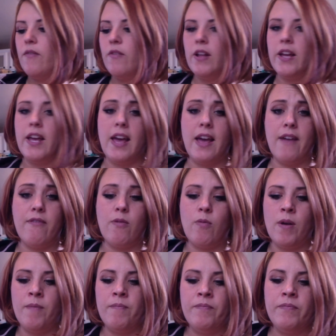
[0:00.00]
her like a half of
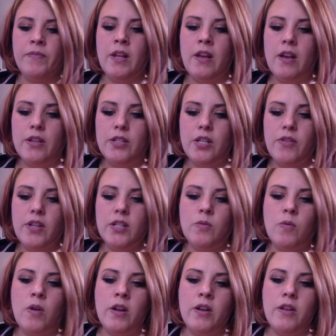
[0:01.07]
one. So this
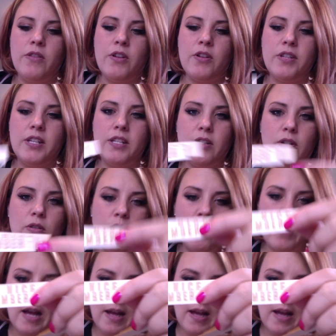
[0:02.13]
one, there are these little